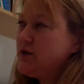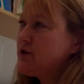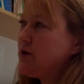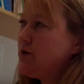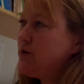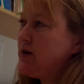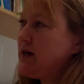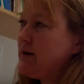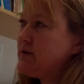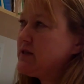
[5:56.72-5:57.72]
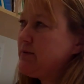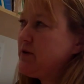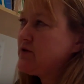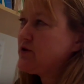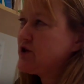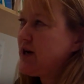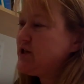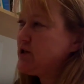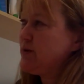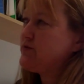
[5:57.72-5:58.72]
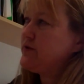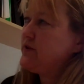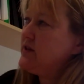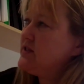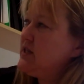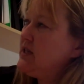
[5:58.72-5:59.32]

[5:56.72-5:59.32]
So some of the changes we've driven this